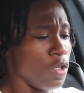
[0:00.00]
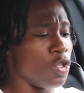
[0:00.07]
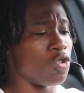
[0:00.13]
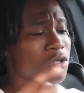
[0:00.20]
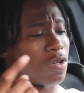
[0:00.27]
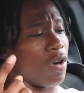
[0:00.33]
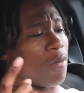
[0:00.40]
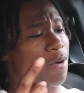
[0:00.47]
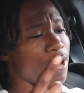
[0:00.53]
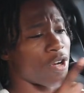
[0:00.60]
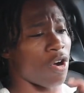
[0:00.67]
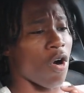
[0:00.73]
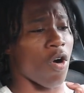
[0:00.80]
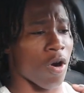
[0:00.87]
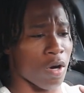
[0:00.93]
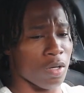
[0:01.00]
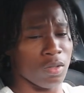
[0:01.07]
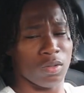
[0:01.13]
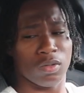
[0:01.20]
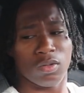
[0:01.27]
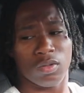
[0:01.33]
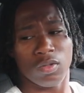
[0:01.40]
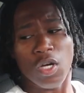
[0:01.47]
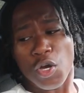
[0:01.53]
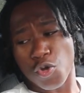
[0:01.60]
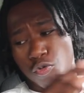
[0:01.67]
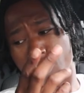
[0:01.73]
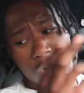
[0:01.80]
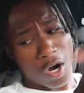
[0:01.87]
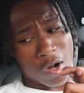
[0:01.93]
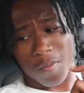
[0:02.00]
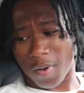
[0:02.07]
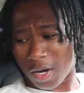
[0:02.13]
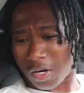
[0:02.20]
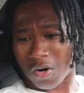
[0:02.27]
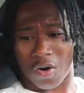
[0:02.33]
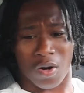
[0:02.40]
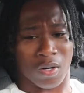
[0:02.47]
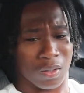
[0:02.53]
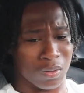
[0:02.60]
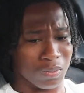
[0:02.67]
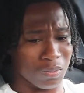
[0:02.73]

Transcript: You scarred my car. You dirty my car.